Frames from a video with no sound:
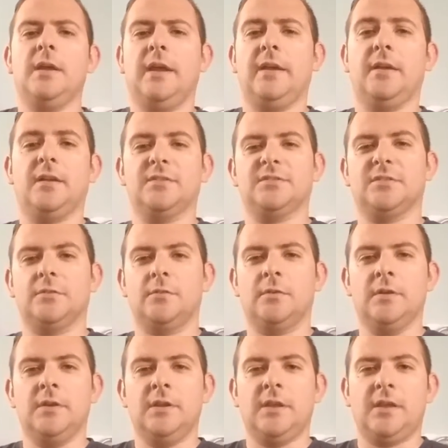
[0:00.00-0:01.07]
And
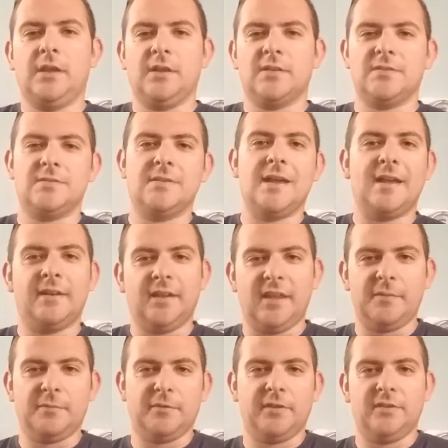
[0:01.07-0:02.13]
also he has
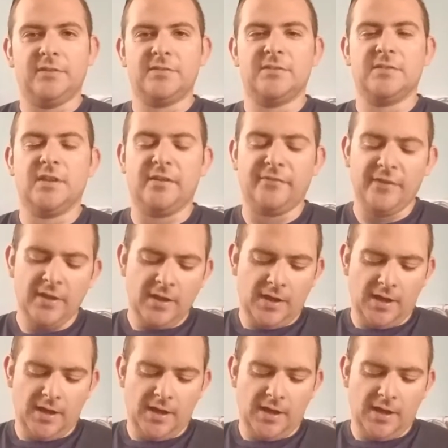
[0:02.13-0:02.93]
non-game related stuff.